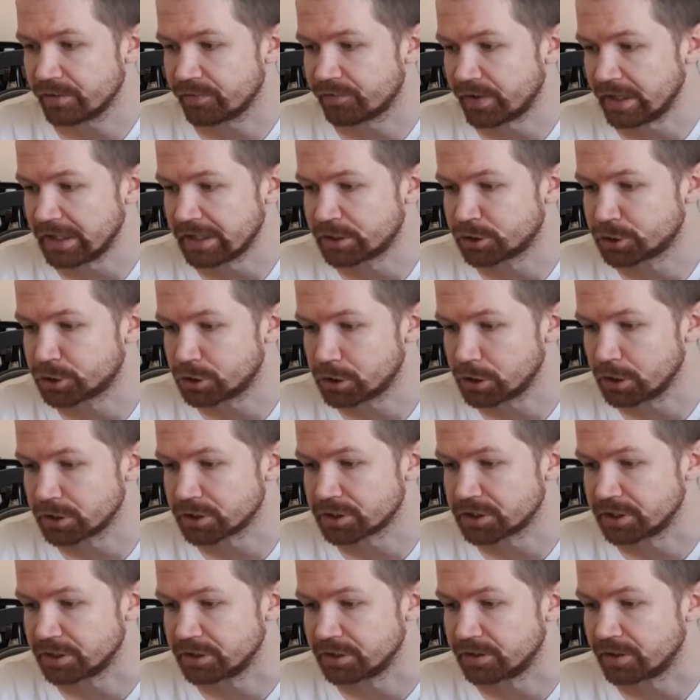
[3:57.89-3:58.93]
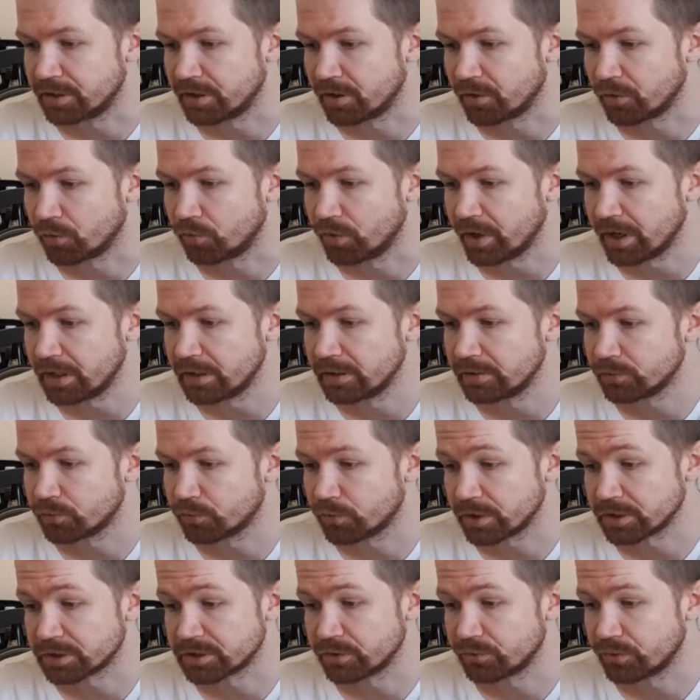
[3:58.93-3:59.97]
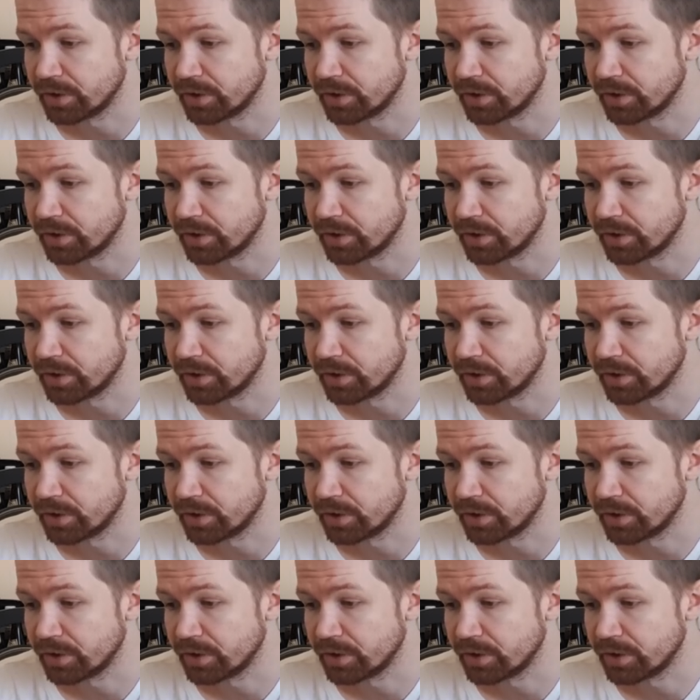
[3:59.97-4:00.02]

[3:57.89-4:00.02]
Feldschlößchen was a